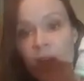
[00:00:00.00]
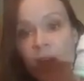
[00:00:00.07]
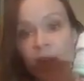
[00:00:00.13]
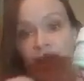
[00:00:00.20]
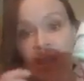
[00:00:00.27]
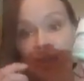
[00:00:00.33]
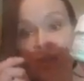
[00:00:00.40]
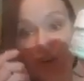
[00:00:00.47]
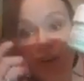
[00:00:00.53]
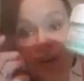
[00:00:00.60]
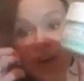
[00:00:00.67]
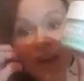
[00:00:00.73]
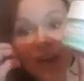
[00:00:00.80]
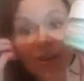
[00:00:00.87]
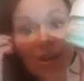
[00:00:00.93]
because it's very
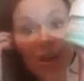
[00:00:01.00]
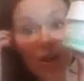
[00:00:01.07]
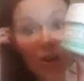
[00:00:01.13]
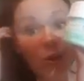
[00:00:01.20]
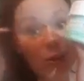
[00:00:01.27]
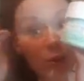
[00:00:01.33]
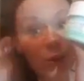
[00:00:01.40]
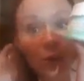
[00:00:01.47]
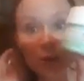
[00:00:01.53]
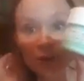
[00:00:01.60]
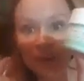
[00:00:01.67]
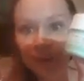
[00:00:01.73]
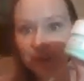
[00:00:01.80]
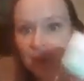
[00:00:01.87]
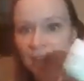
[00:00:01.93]
nice cool
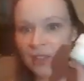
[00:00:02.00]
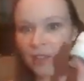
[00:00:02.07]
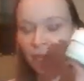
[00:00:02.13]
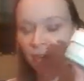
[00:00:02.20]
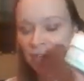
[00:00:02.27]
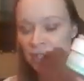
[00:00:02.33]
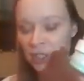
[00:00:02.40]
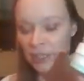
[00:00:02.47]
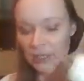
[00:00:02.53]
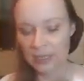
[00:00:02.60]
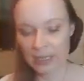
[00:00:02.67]
in the fridge.